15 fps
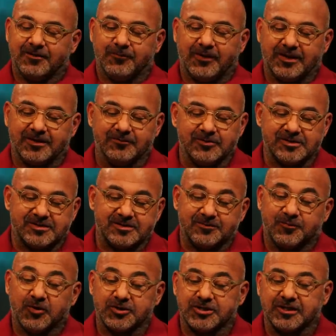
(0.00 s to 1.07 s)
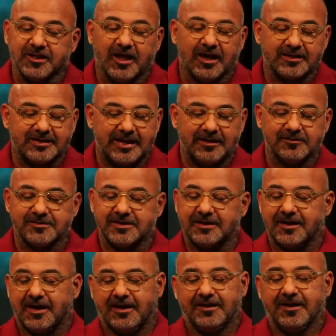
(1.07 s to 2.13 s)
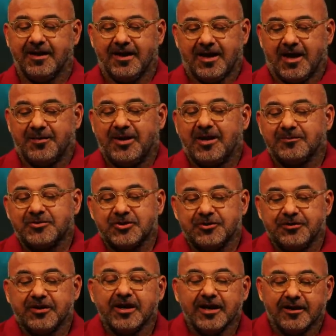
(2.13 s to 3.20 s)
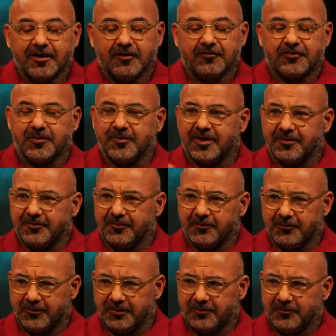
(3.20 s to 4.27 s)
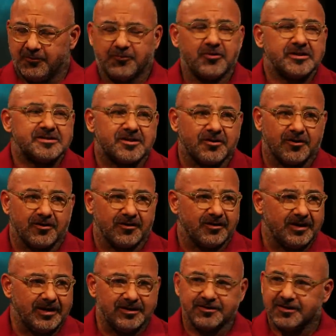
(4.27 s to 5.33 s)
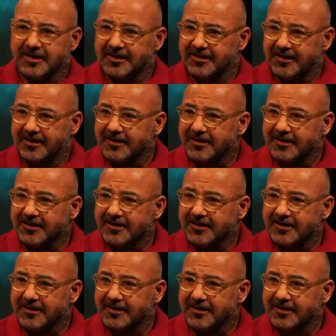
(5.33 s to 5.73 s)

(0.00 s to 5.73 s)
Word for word: while he was pushing lockdowns and, and I mean, I'm sure you can go from, I mean, Pritzker in, in yeah.